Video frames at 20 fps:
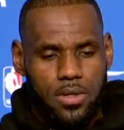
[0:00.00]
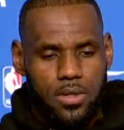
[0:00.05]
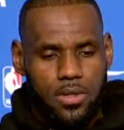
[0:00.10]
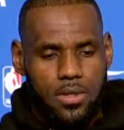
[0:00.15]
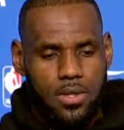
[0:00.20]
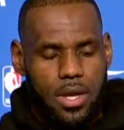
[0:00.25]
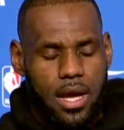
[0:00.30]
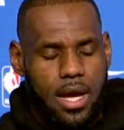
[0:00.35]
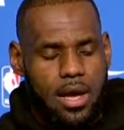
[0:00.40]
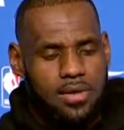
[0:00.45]

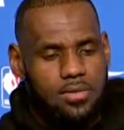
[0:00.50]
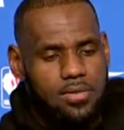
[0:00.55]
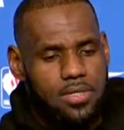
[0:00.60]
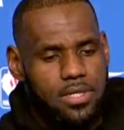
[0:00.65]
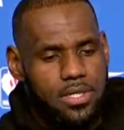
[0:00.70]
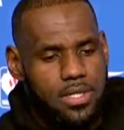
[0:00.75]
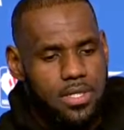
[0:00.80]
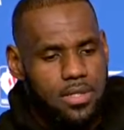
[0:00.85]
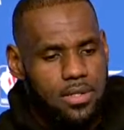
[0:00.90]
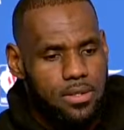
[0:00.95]

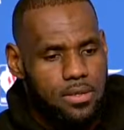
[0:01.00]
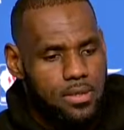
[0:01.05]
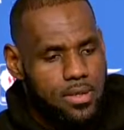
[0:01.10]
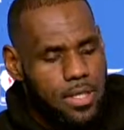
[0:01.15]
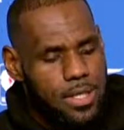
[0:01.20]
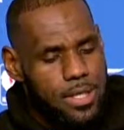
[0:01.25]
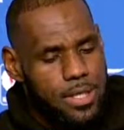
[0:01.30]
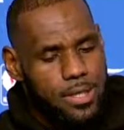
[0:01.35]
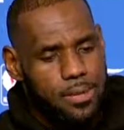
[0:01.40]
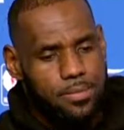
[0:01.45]
Obviously,
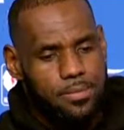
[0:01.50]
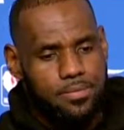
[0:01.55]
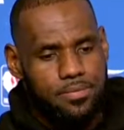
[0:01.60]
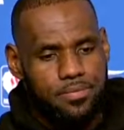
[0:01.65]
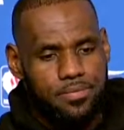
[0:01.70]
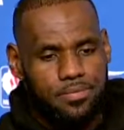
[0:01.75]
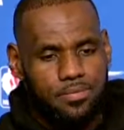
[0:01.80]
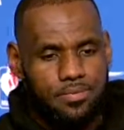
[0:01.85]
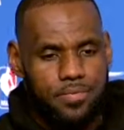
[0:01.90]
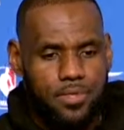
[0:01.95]
I
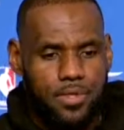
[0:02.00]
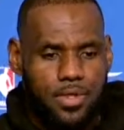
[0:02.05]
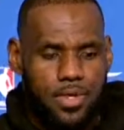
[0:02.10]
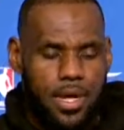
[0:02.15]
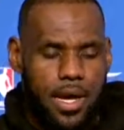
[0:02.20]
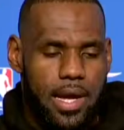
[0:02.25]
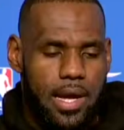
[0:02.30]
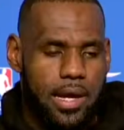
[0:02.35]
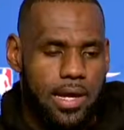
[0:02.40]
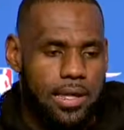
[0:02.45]

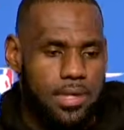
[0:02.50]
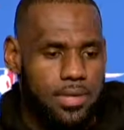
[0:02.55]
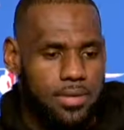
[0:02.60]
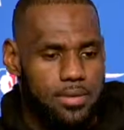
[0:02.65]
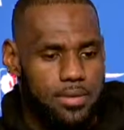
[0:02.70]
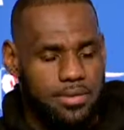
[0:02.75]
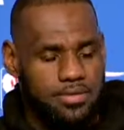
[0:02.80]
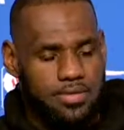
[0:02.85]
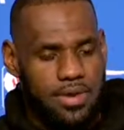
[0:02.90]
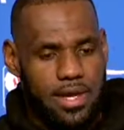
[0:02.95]

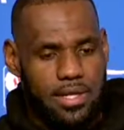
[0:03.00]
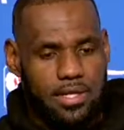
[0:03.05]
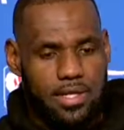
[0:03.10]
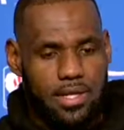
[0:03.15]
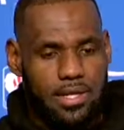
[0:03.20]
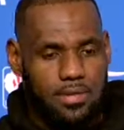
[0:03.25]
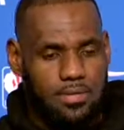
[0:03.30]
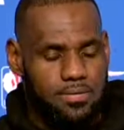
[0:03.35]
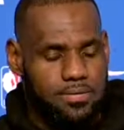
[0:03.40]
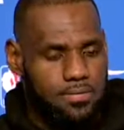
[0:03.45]
hate the fact
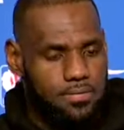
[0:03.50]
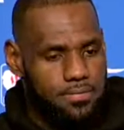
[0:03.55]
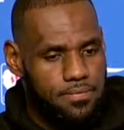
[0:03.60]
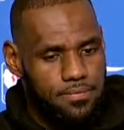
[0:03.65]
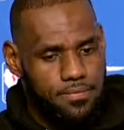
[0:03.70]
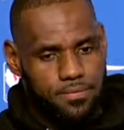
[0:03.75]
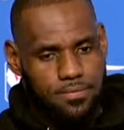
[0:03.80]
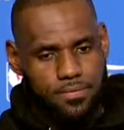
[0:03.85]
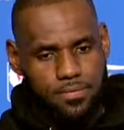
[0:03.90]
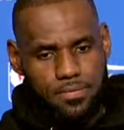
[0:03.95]
that,
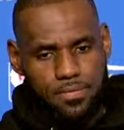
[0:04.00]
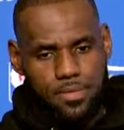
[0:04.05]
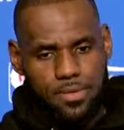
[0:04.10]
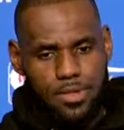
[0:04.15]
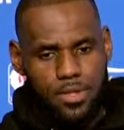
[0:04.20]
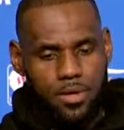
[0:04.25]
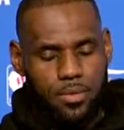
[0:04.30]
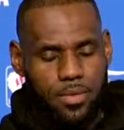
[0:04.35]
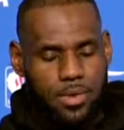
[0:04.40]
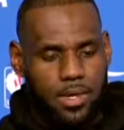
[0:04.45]

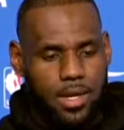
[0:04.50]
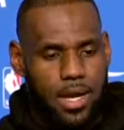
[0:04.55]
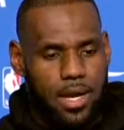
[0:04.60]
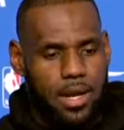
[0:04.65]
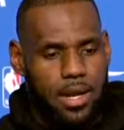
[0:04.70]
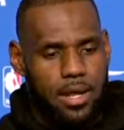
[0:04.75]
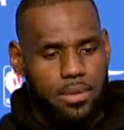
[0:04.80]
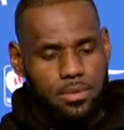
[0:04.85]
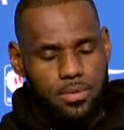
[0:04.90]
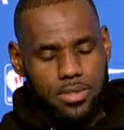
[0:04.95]
we're
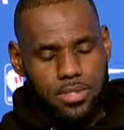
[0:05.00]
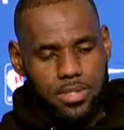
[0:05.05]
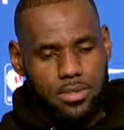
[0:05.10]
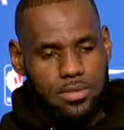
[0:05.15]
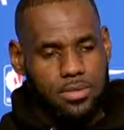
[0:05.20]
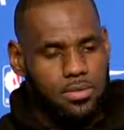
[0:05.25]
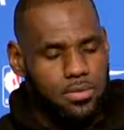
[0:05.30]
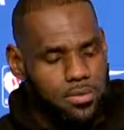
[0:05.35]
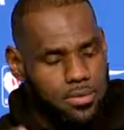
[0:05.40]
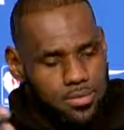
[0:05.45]
not able
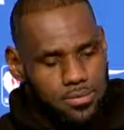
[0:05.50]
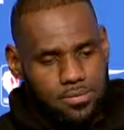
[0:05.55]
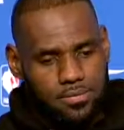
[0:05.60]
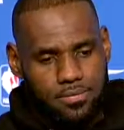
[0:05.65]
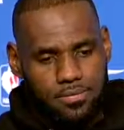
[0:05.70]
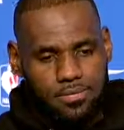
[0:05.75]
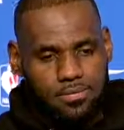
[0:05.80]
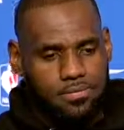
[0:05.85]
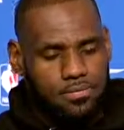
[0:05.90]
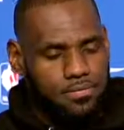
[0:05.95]
to,
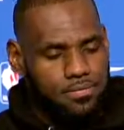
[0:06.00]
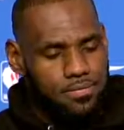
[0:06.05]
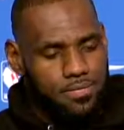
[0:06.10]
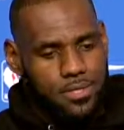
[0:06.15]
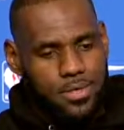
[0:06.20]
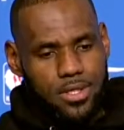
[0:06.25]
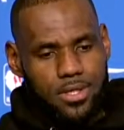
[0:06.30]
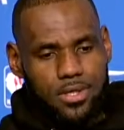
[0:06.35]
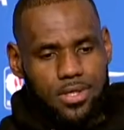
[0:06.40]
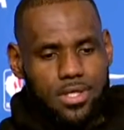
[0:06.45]

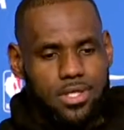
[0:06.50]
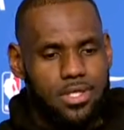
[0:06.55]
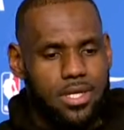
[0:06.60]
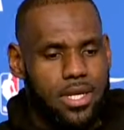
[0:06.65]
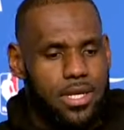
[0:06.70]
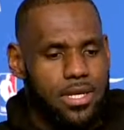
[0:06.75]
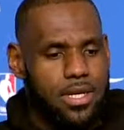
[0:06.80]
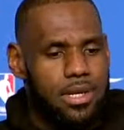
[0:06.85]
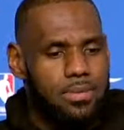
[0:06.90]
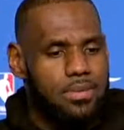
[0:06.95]
just
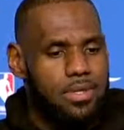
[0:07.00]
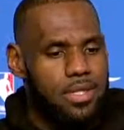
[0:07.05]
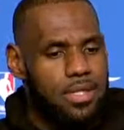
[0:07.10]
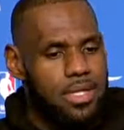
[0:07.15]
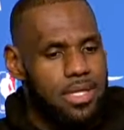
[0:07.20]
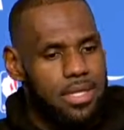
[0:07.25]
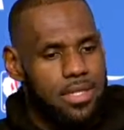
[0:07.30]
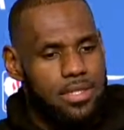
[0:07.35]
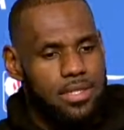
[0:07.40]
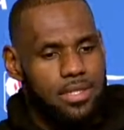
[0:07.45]
try to keep the
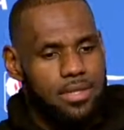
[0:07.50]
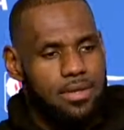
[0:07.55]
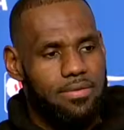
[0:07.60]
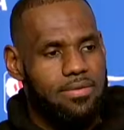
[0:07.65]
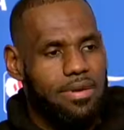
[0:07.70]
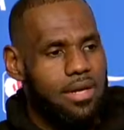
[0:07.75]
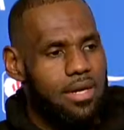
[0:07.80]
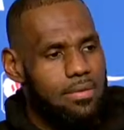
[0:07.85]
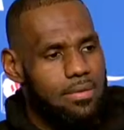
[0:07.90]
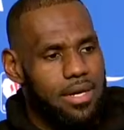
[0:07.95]
leads, and
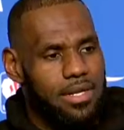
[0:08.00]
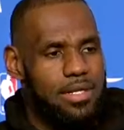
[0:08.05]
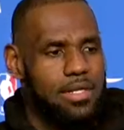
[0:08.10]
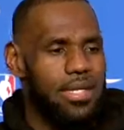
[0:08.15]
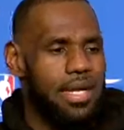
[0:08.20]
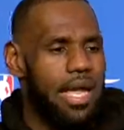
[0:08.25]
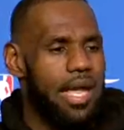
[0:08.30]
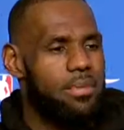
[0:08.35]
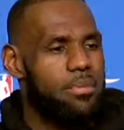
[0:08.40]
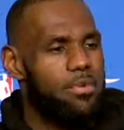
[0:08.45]
if I come out the
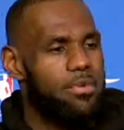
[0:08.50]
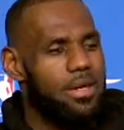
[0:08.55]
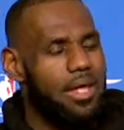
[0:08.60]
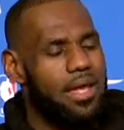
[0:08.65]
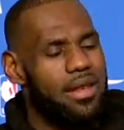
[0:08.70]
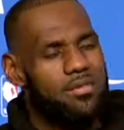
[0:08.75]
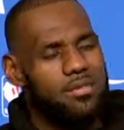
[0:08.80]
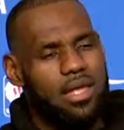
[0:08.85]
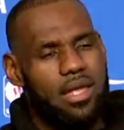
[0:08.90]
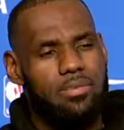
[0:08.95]
game or
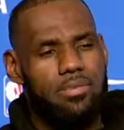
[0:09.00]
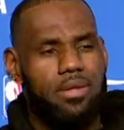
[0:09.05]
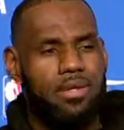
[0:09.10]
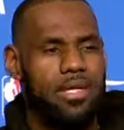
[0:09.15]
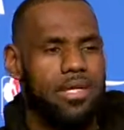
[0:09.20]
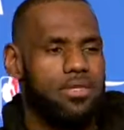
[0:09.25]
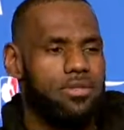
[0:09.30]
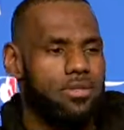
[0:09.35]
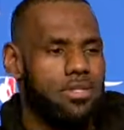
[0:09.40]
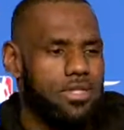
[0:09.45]
not even keep the
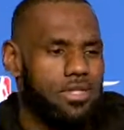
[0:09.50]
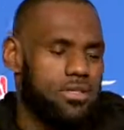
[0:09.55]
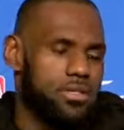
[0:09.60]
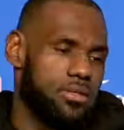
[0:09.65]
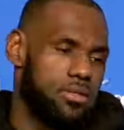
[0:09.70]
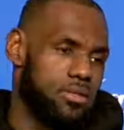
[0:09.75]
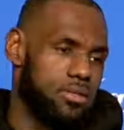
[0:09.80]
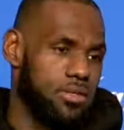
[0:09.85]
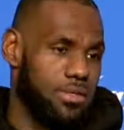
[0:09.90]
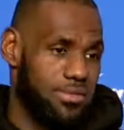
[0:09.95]
leads,
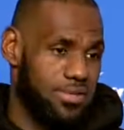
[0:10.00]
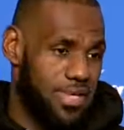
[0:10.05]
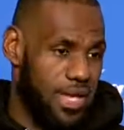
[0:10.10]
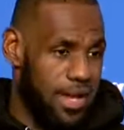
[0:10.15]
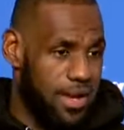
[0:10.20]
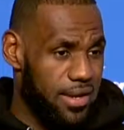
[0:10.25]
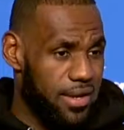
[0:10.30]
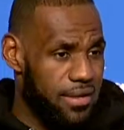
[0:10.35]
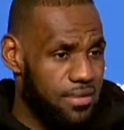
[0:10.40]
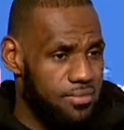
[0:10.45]
just
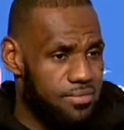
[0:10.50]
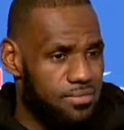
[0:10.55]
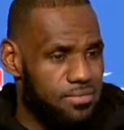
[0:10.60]
sustain it.